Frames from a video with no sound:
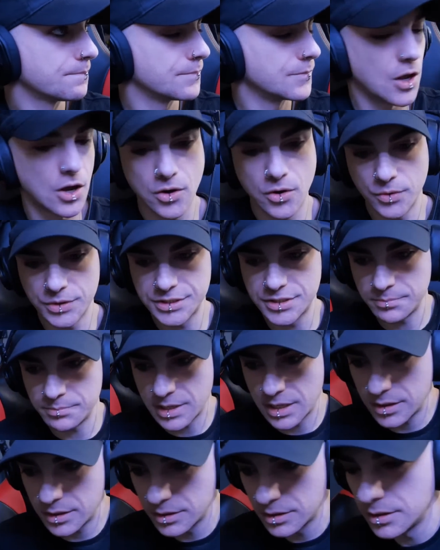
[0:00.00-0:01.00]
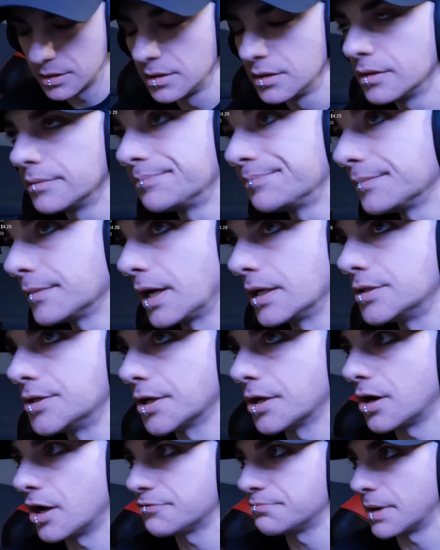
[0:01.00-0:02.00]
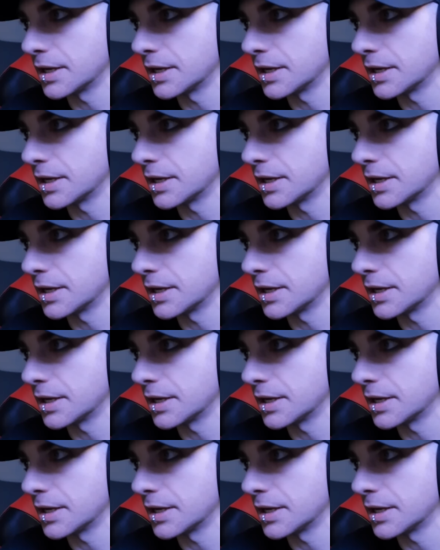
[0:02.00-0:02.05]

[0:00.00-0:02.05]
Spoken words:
Oh, it's in I took it off my